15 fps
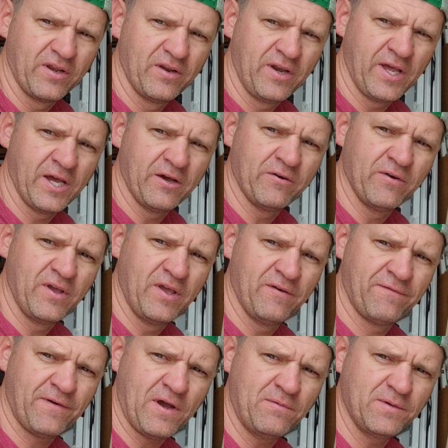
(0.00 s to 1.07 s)
Now,
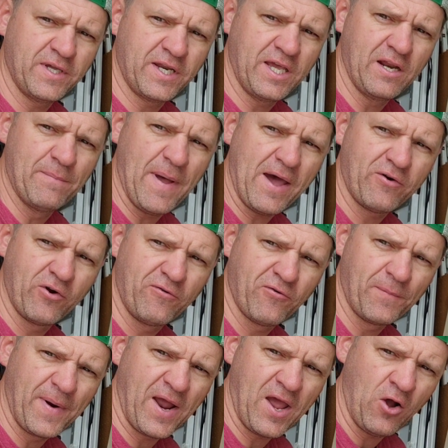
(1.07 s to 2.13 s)
if I'm going to get a battery for
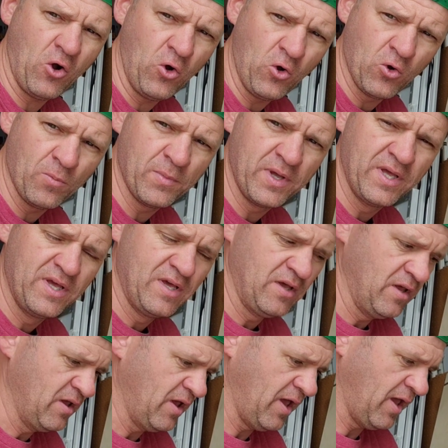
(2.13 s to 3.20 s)
my home,
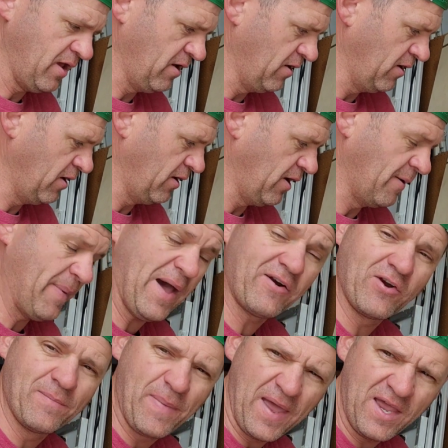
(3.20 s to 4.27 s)
a
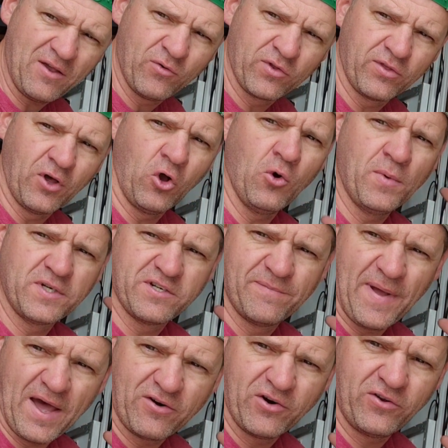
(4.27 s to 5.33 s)
battery bank with a whole bunch of
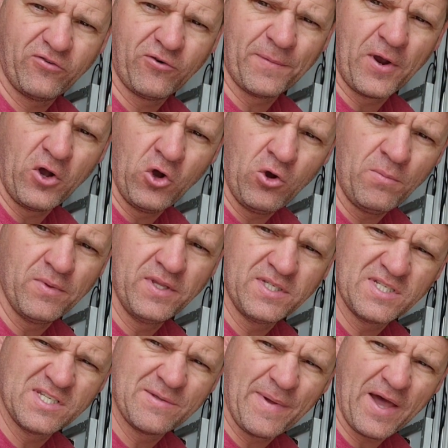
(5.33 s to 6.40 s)
batteries for my home, this
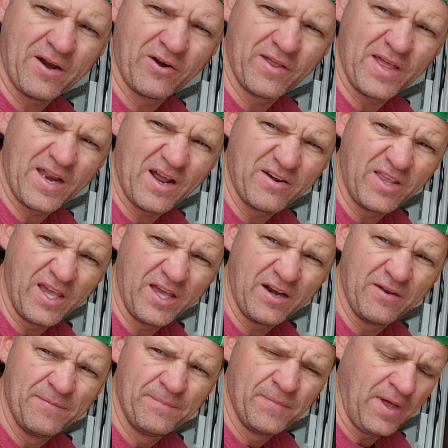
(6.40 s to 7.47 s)
is the battery that I'd get,
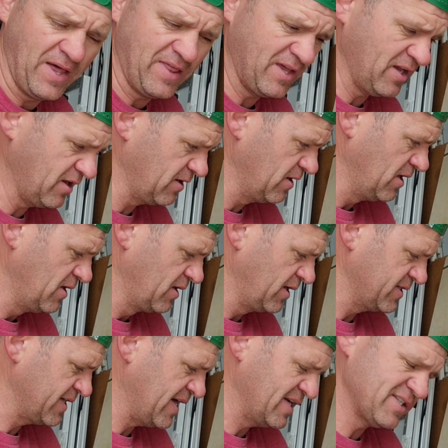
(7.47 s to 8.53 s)
I think,
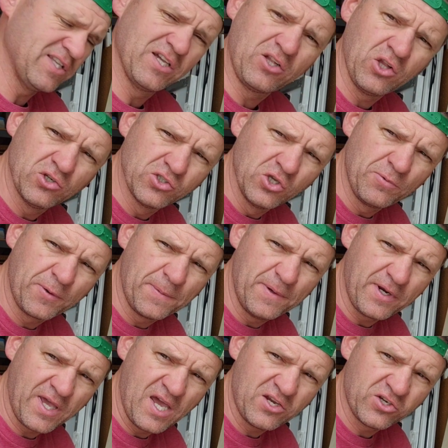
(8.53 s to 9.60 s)
because it has closed loop
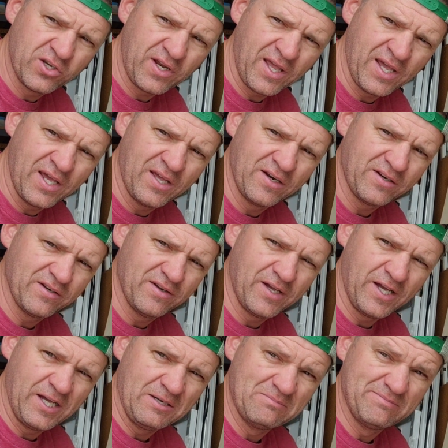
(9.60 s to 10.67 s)
communication and
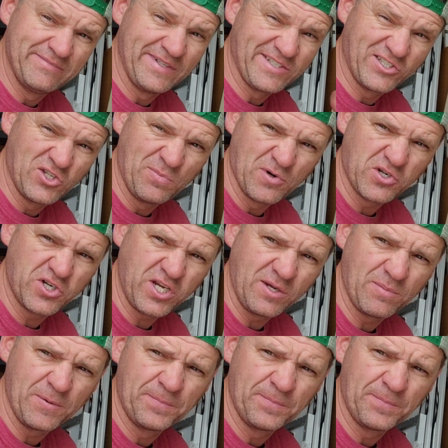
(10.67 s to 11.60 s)
it's super cheap.